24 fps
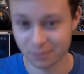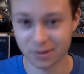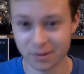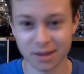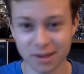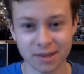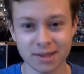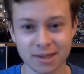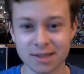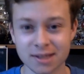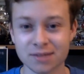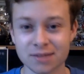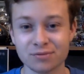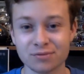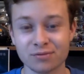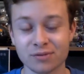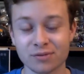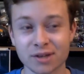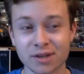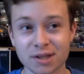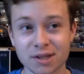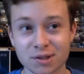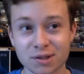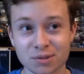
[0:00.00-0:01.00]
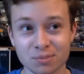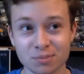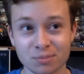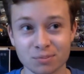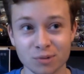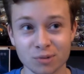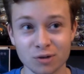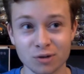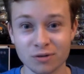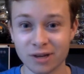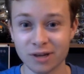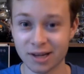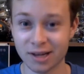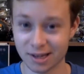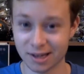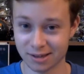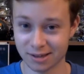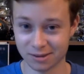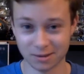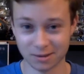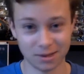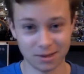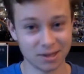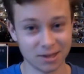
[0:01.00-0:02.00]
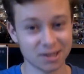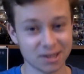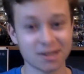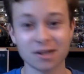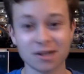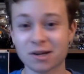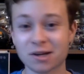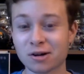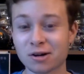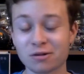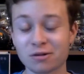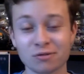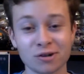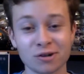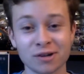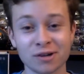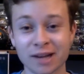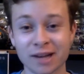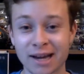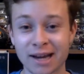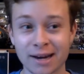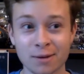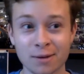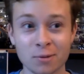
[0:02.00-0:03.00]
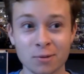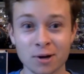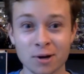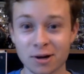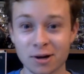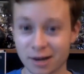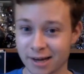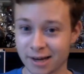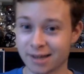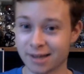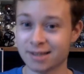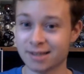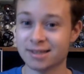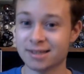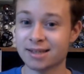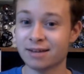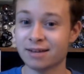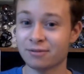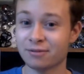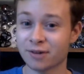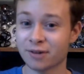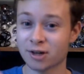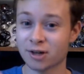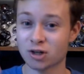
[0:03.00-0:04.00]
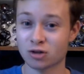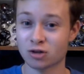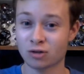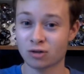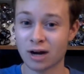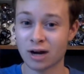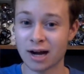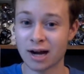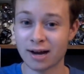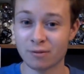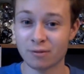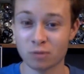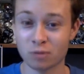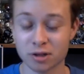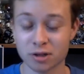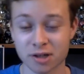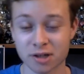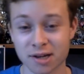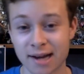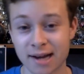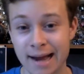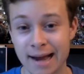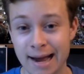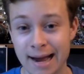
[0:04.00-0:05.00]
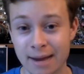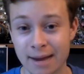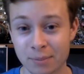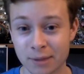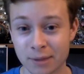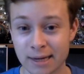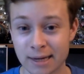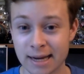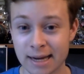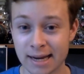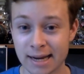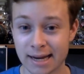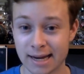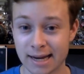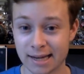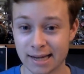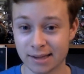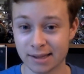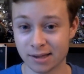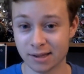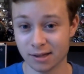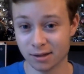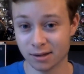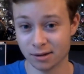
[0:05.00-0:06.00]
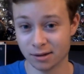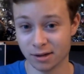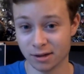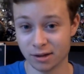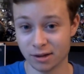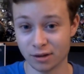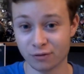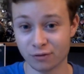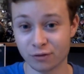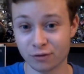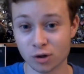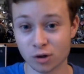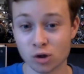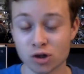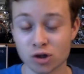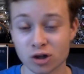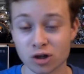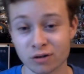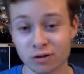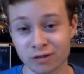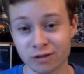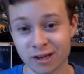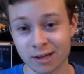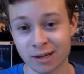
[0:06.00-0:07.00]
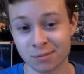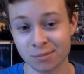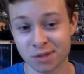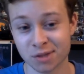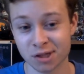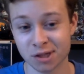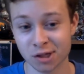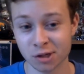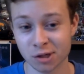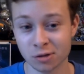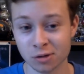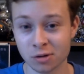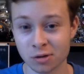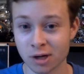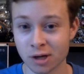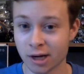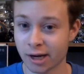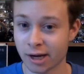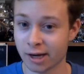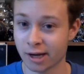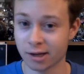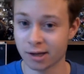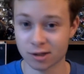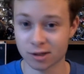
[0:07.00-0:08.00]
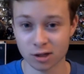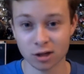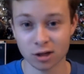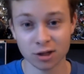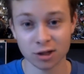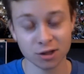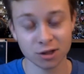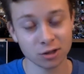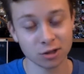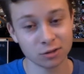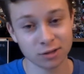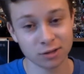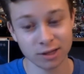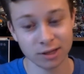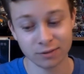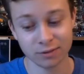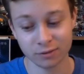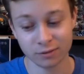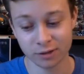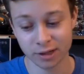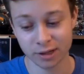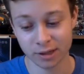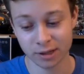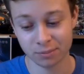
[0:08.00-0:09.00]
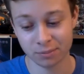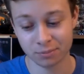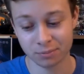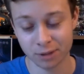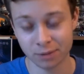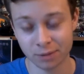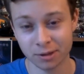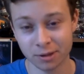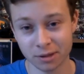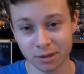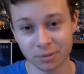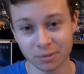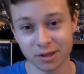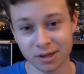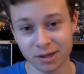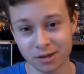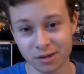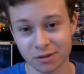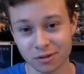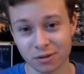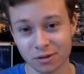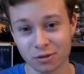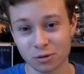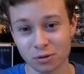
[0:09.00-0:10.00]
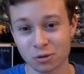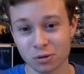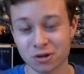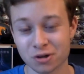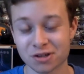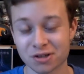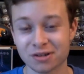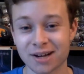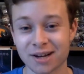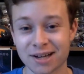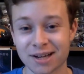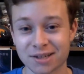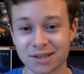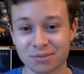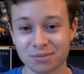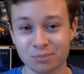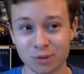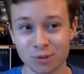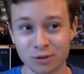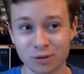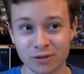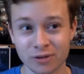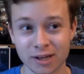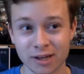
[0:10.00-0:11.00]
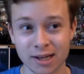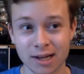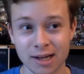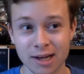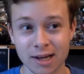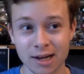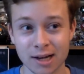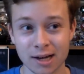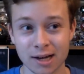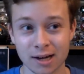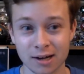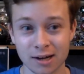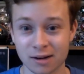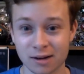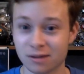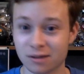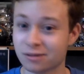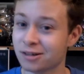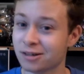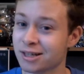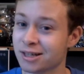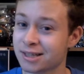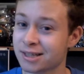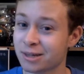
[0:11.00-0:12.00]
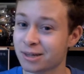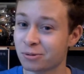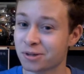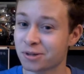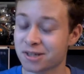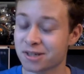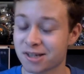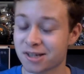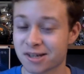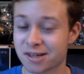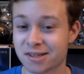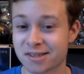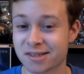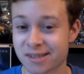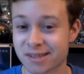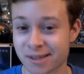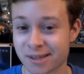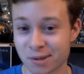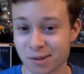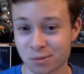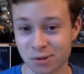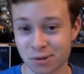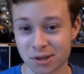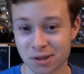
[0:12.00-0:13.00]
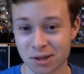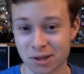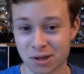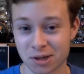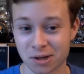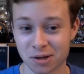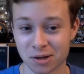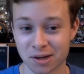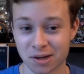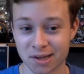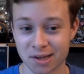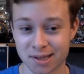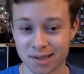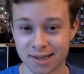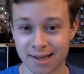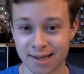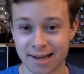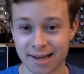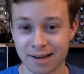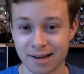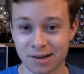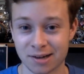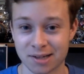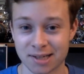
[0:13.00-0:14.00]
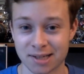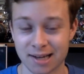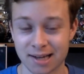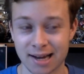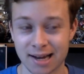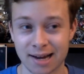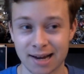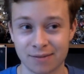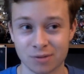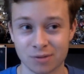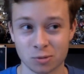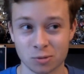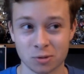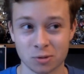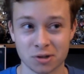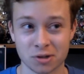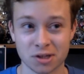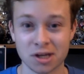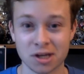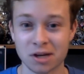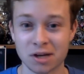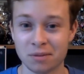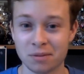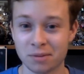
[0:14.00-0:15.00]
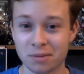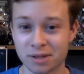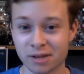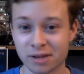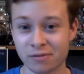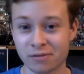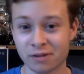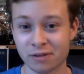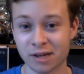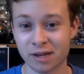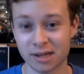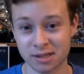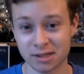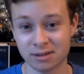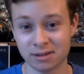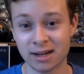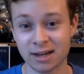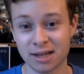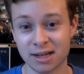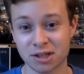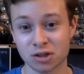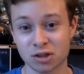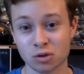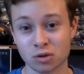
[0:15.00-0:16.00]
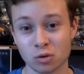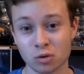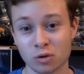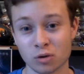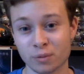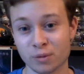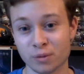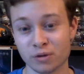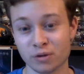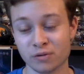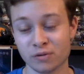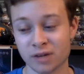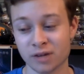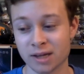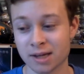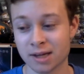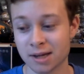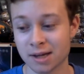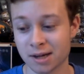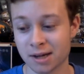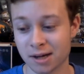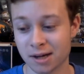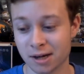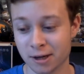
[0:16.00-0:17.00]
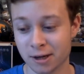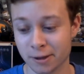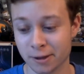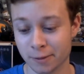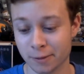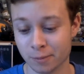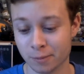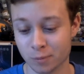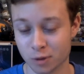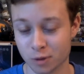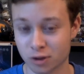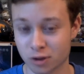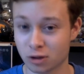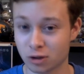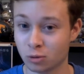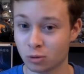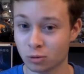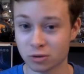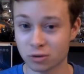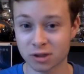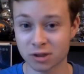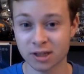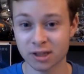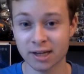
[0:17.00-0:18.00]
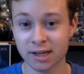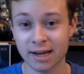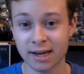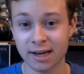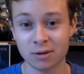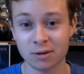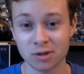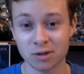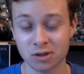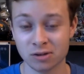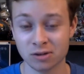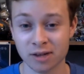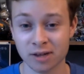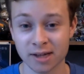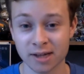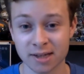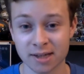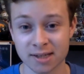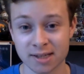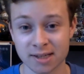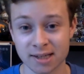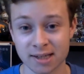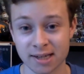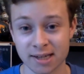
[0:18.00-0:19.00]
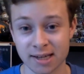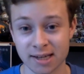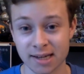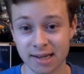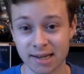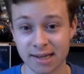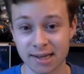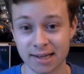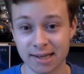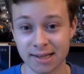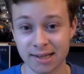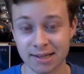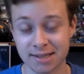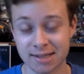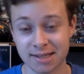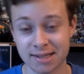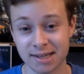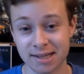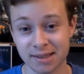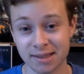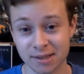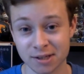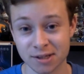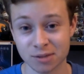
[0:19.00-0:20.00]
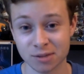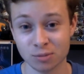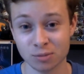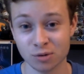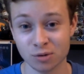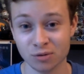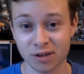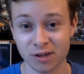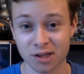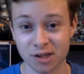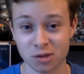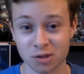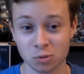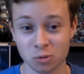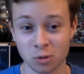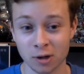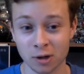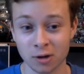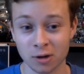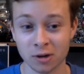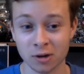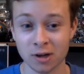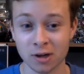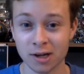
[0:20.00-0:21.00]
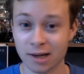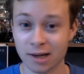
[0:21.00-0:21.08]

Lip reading: This movie, it could go really anywhere. It can definitely drive what's going to happen in the future of the MCU, and it's also definitely probably going to be Thor's last movie, unless he wants to continue with the Guardians of the Galaxy afterwards. But definitely his last Thor movie. So we'll see how his legacy ends in this movie as well.